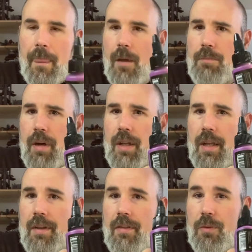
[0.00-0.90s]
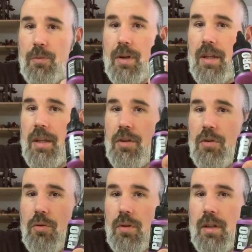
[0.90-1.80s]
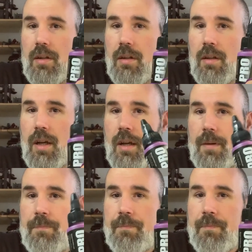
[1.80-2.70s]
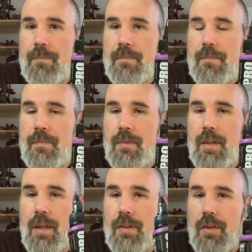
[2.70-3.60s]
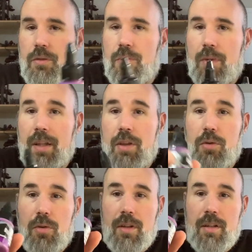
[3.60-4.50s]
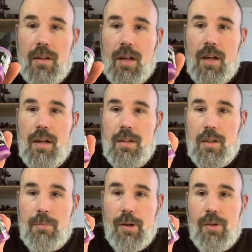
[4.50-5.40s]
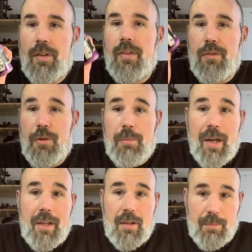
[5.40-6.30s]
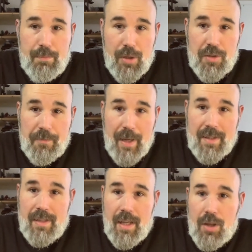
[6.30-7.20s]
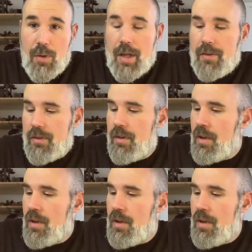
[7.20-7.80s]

But it's a really cool little little bonus if you're buying a bunch of paints anyways.